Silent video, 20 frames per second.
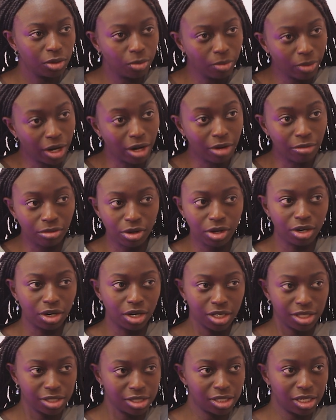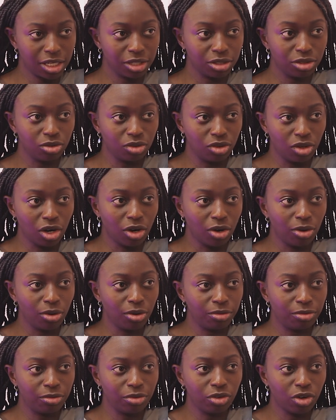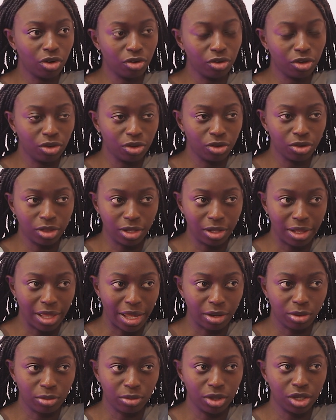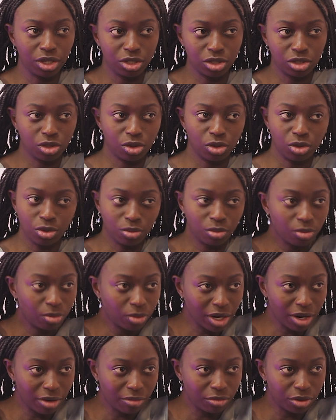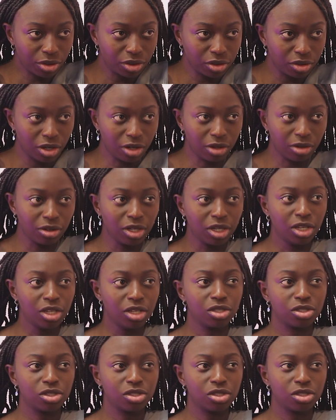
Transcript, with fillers: Wherever it is that you go, if you don't know the language or whatever, yeah. you know?